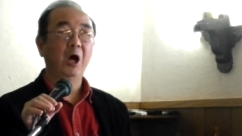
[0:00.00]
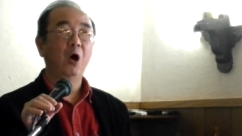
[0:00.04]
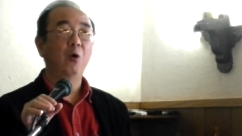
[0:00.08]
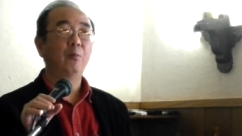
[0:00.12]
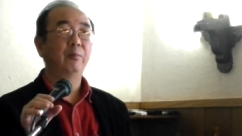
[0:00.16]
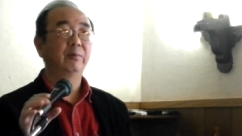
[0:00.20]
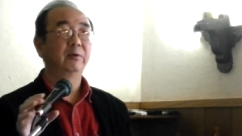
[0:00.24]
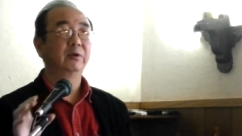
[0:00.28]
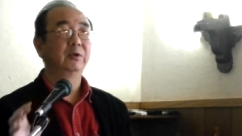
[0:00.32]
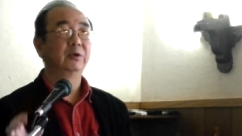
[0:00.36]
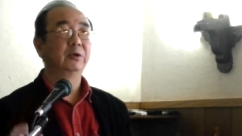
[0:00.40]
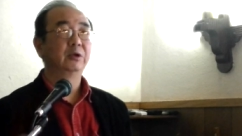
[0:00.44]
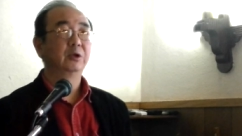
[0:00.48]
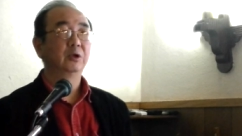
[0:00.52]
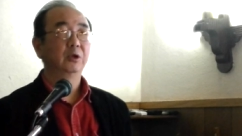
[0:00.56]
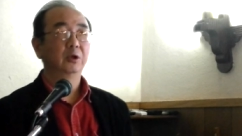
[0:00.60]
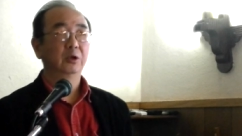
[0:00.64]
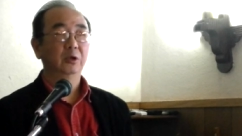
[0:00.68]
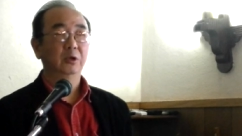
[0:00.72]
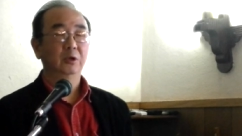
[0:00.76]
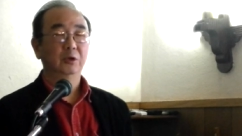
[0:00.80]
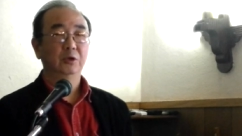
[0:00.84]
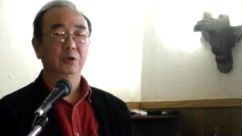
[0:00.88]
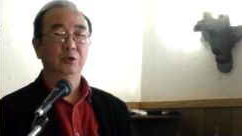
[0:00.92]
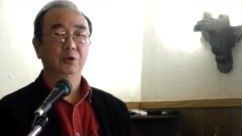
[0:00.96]
help
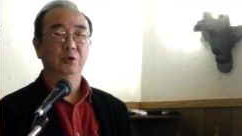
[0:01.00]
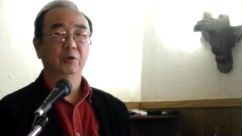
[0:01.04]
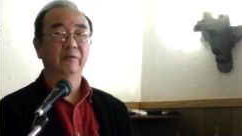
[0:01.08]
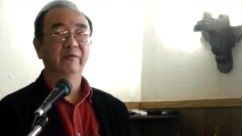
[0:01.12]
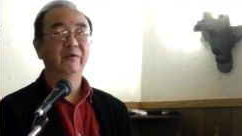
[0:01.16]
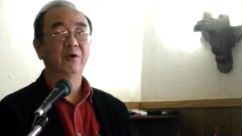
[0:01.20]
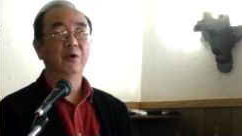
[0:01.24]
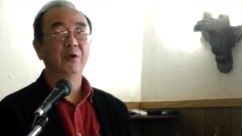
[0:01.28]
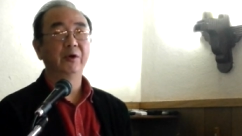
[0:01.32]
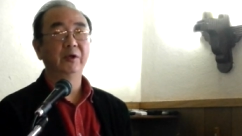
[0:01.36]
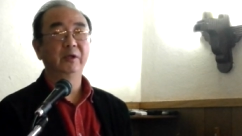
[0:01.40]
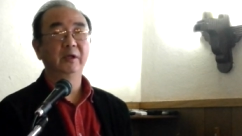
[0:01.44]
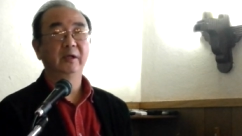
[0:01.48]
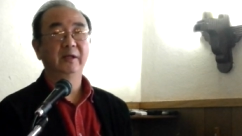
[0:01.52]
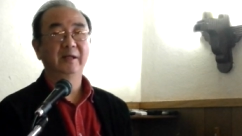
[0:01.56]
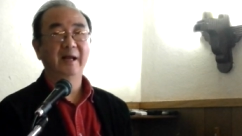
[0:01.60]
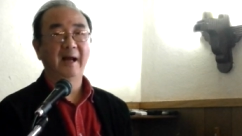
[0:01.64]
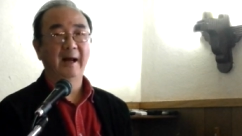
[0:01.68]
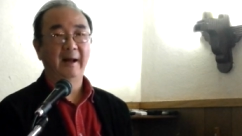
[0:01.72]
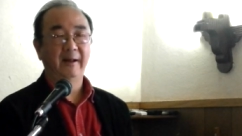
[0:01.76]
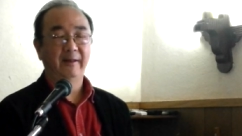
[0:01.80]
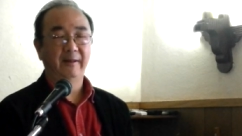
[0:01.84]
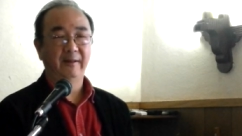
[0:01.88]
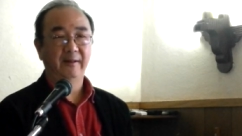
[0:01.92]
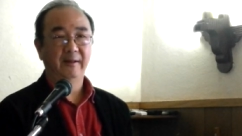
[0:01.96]
to avoid
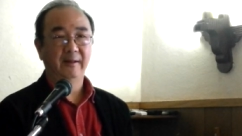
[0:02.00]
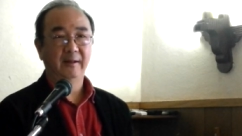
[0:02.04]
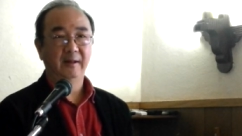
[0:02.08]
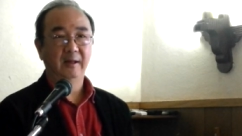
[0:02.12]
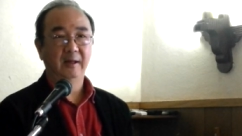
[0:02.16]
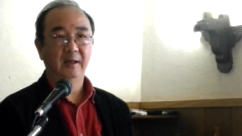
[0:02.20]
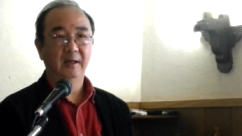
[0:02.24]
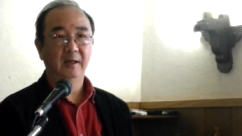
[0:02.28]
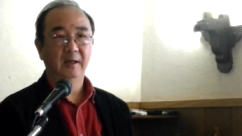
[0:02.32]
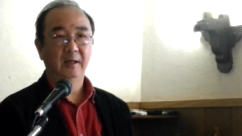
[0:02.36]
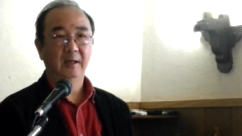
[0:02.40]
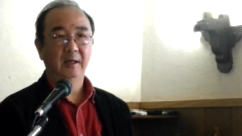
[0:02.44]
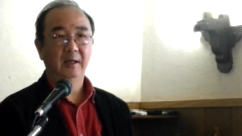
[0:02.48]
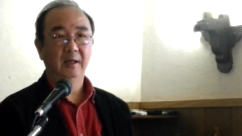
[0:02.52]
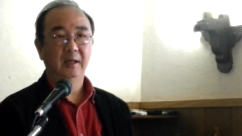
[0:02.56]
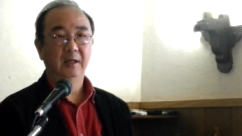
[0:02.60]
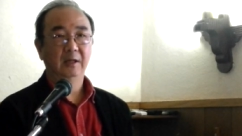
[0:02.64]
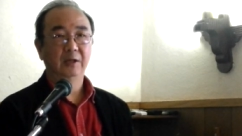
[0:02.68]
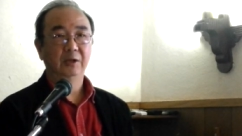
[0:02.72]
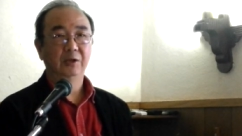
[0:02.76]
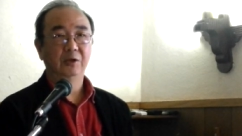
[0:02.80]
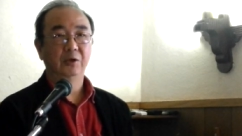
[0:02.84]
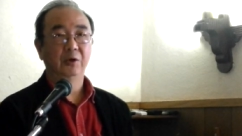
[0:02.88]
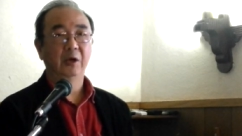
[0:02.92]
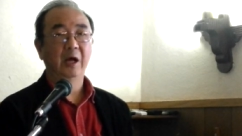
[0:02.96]
death,
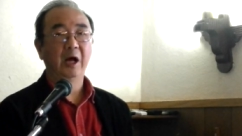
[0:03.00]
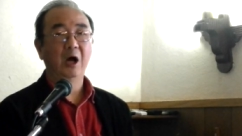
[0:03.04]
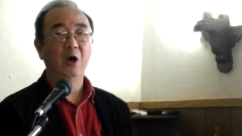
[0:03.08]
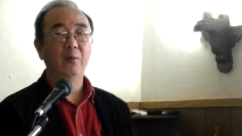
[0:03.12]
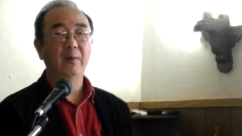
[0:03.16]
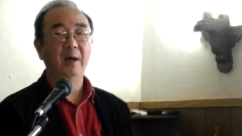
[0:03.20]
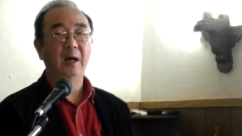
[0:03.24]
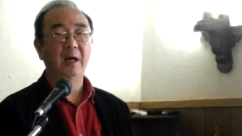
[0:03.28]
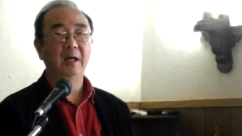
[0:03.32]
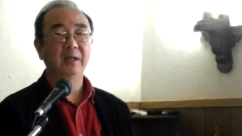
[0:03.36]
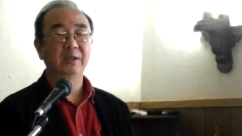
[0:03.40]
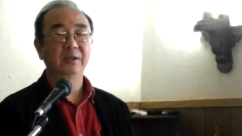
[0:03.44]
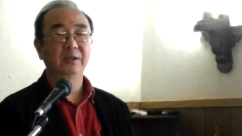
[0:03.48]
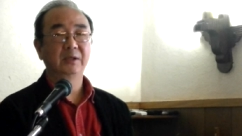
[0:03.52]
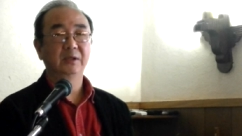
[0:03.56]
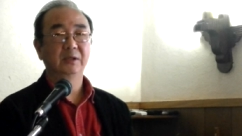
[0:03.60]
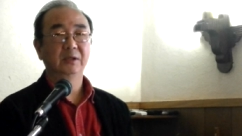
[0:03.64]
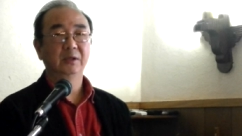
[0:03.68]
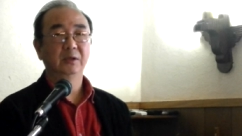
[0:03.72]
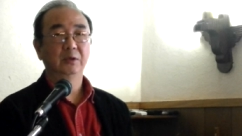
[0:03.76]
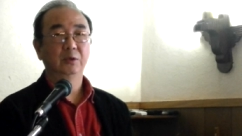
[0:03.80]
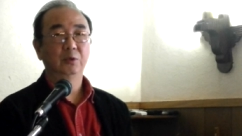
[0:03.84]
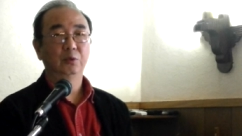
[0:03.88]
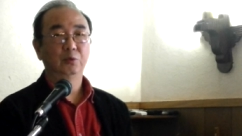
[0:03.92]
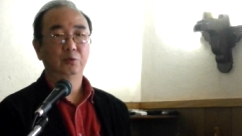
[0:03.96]
to help us
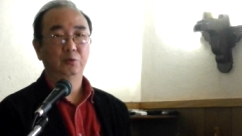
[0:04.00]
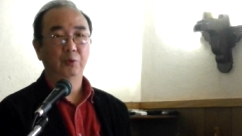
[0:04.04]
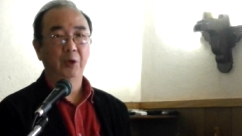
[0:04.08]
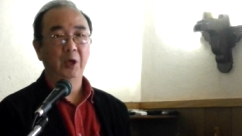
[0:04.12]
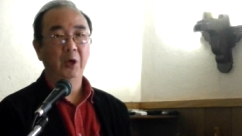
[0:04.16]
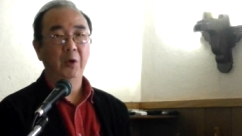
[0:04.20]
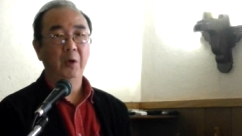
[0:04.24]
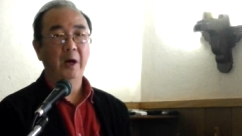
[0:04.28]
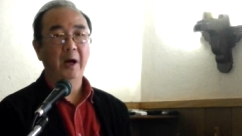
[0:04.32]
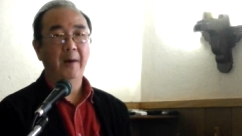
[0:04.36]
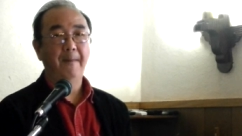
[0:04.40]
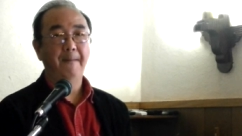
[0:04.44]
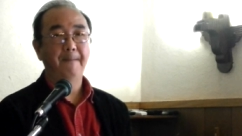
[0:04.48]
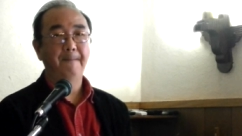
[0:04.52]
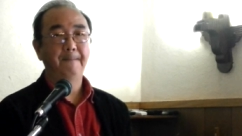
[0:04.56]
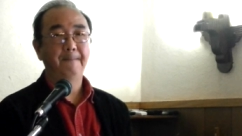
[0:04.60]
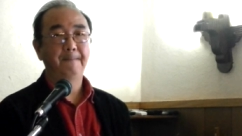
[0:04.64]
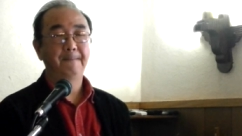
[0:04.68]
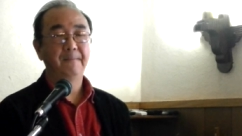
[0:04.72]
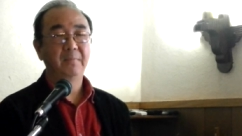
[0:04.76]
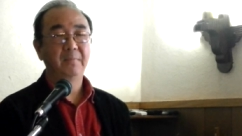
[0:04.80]
grow up,